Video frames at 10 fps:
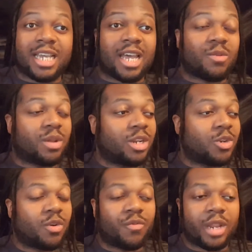I don't want to
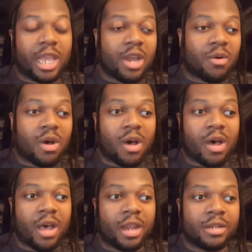do a video
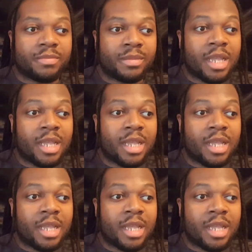on,